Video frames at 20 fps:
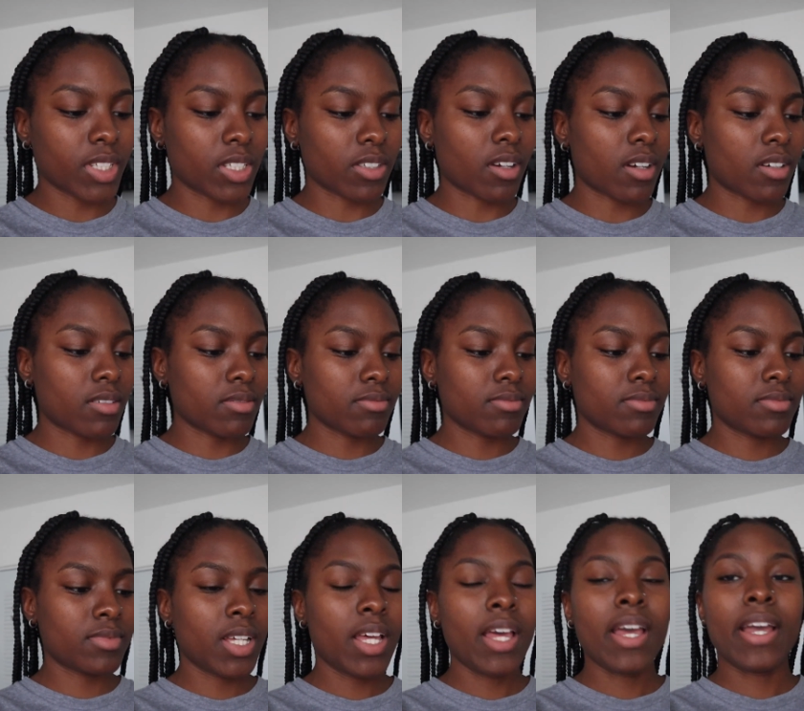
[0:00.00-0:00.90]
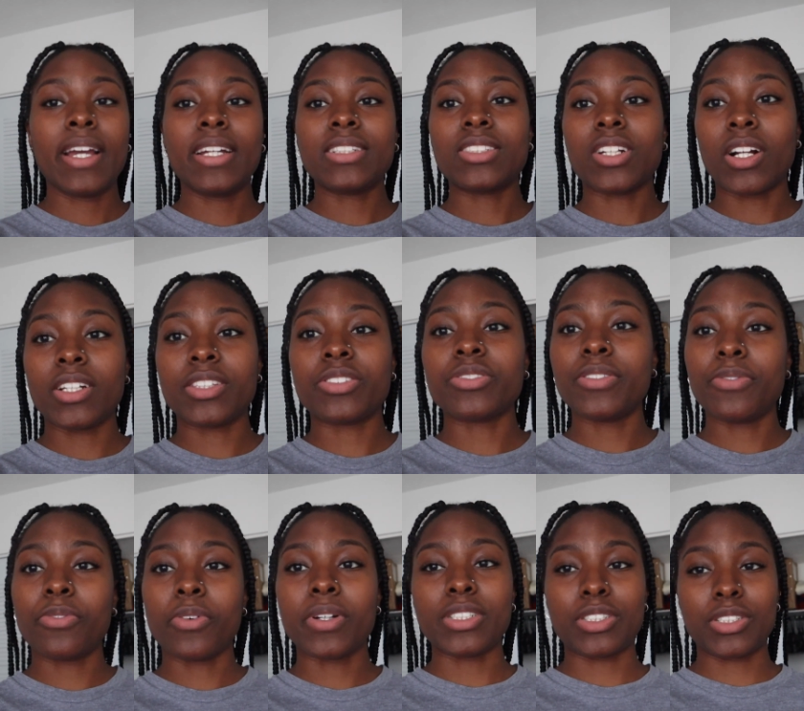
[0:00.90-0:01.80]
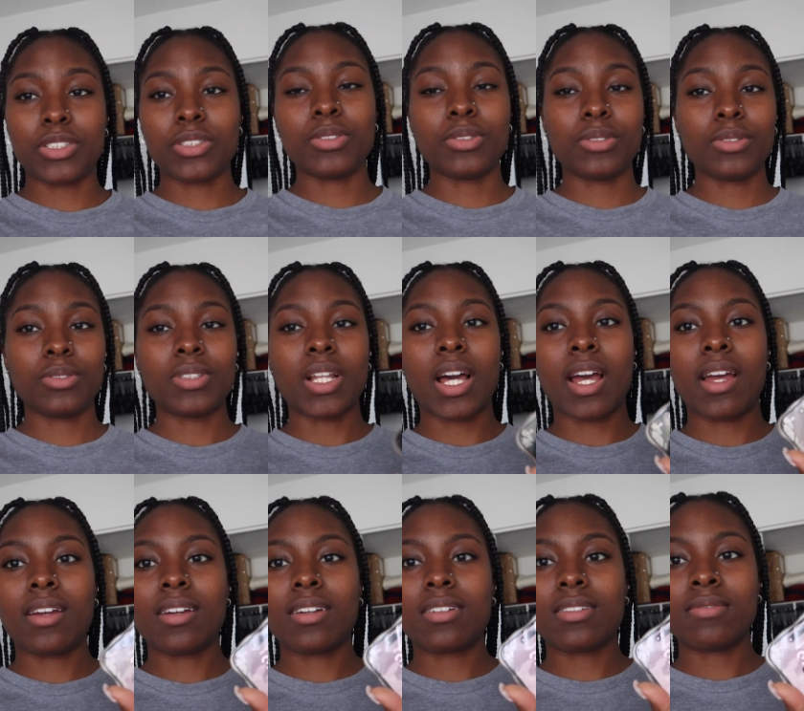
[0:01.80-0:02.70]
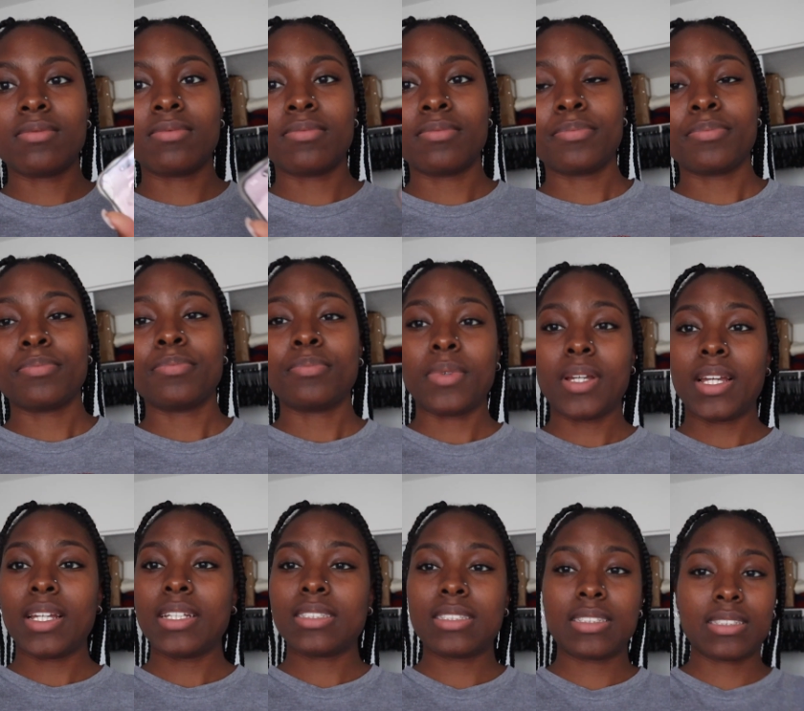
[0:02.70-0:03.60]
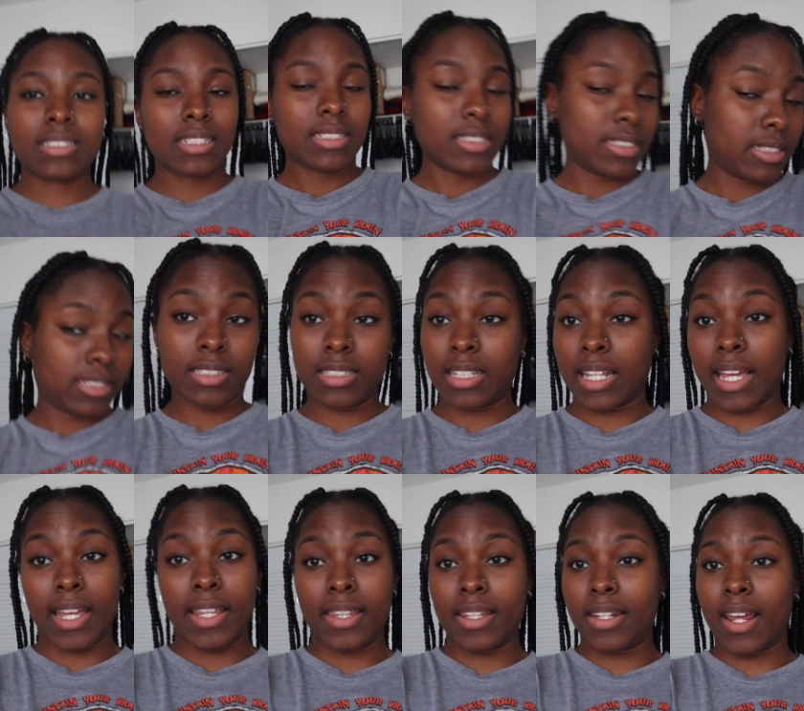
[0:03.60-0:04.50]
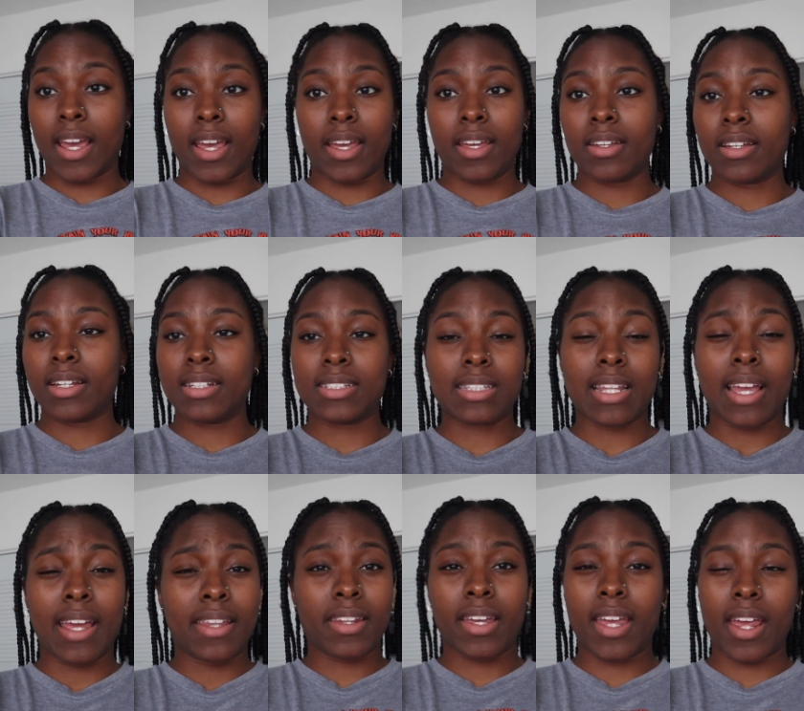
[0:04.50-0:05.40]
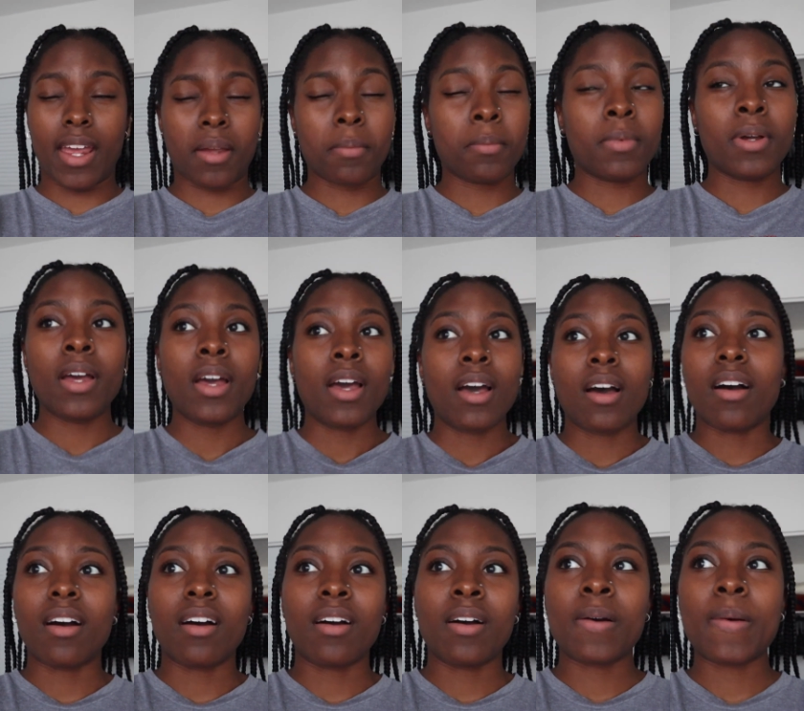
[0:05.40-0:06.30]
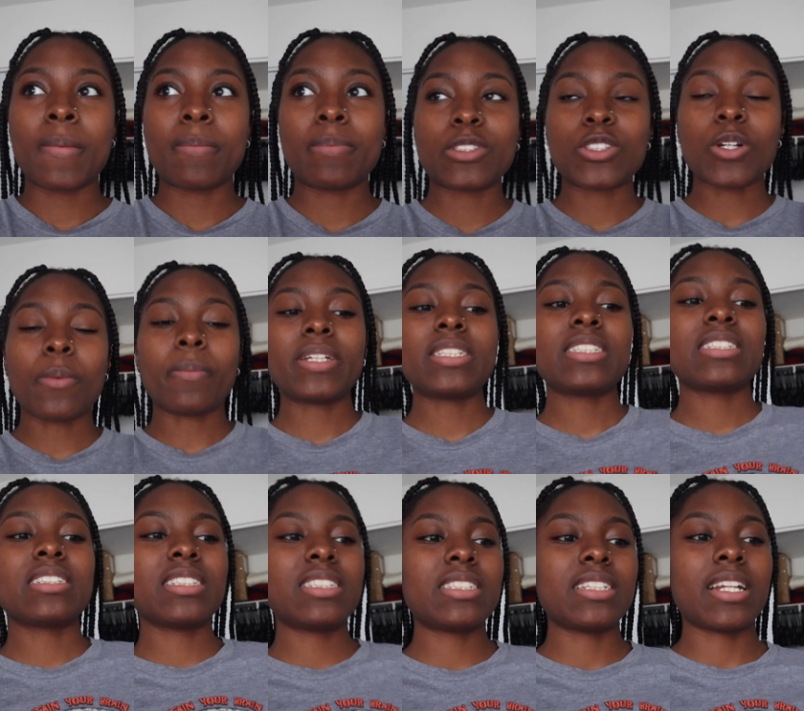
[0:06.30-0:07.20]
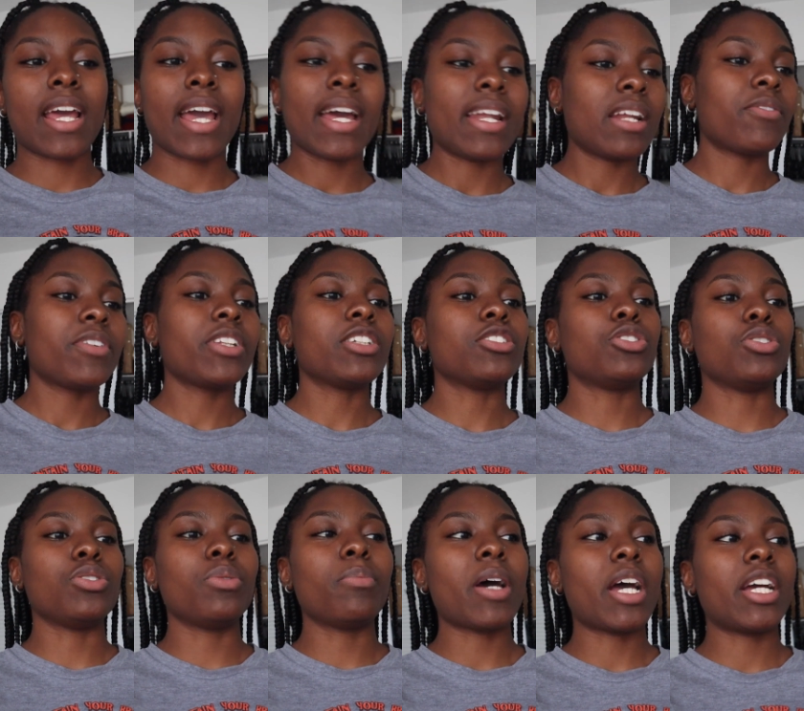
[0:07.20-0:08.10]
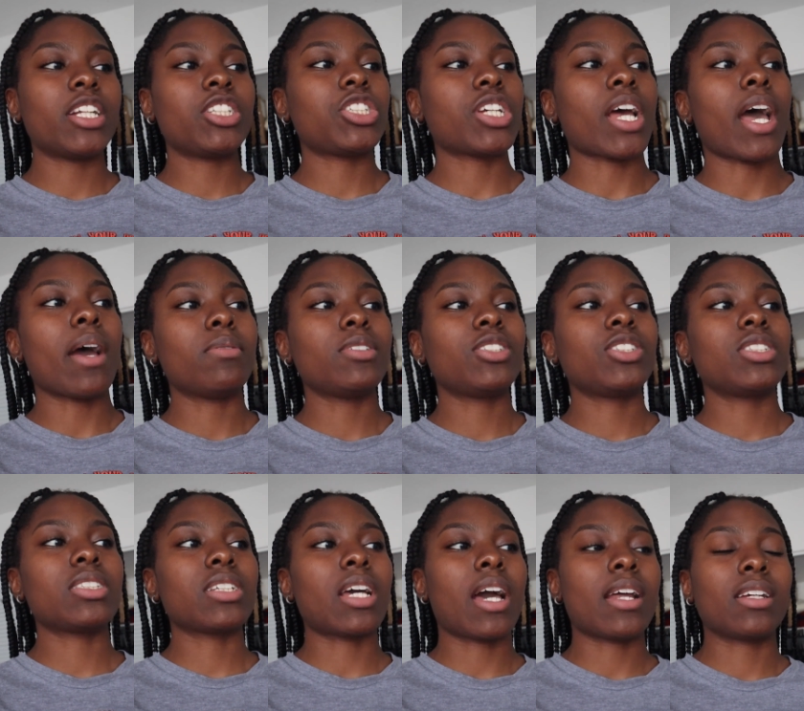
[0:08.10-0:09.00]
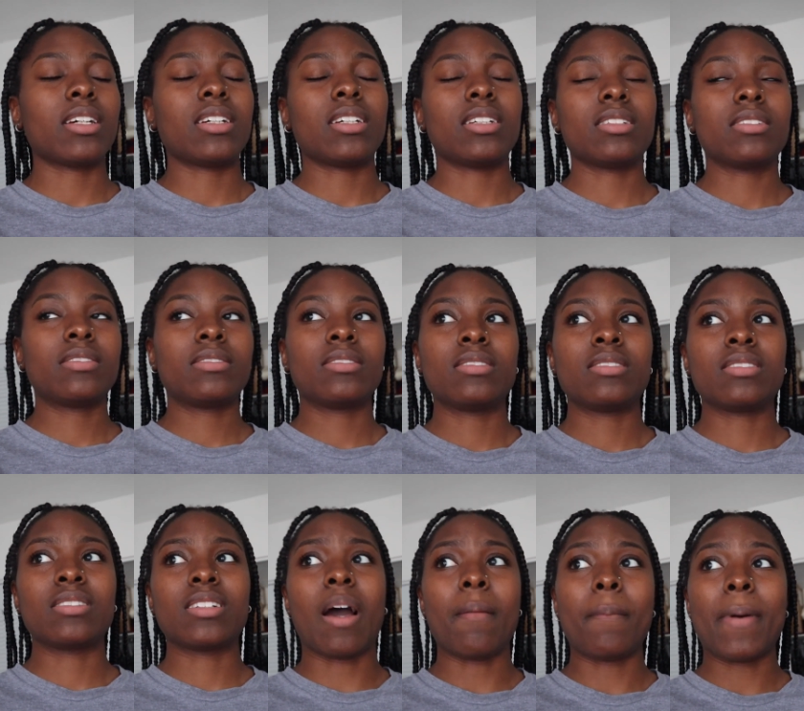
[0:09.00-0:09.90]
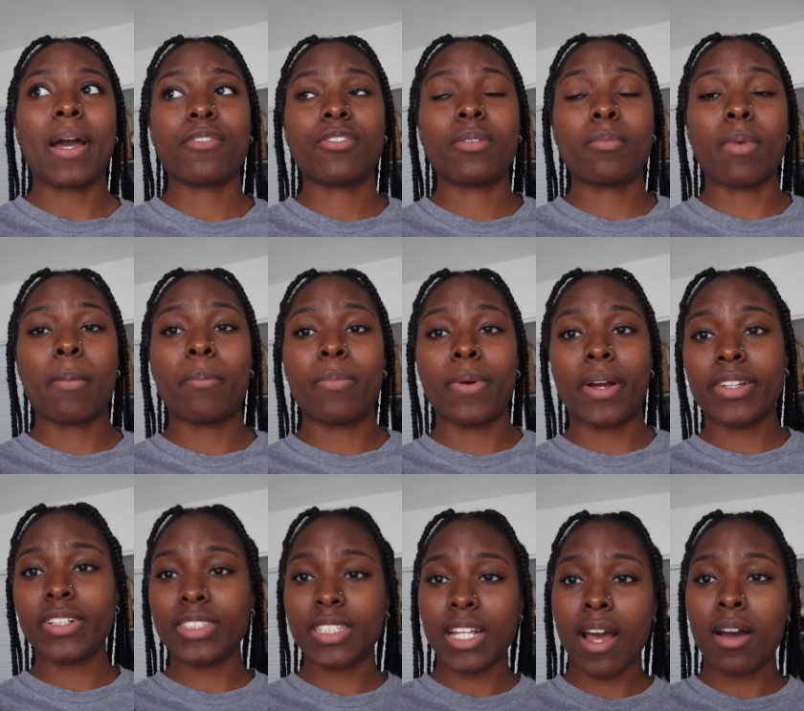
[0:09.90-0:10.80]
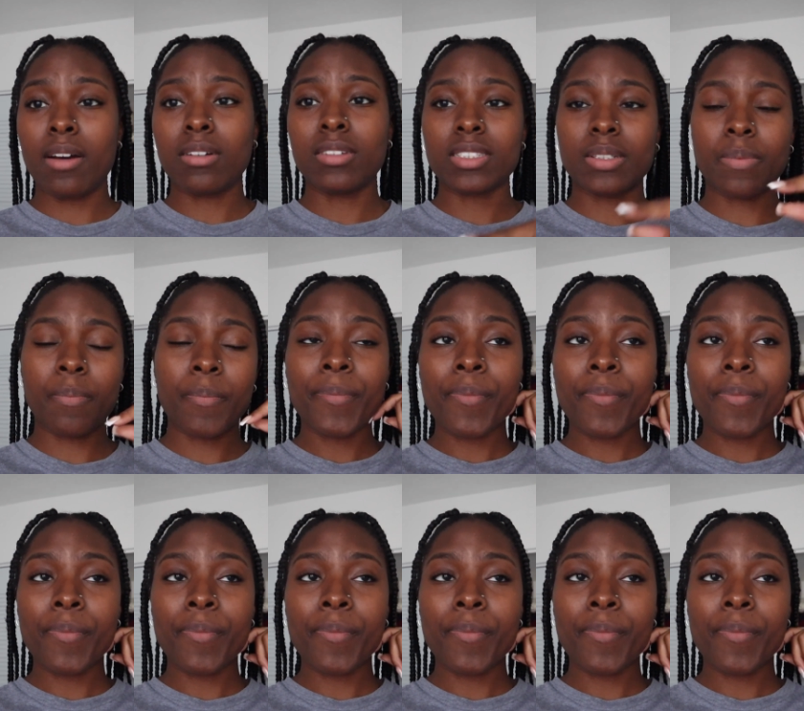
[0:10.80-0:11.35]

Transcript: y'all, it's already 3:42, like, it's late in the day, it's late in the game. So basically today I didn't really do much. I was just kind of, got back from my brother's house.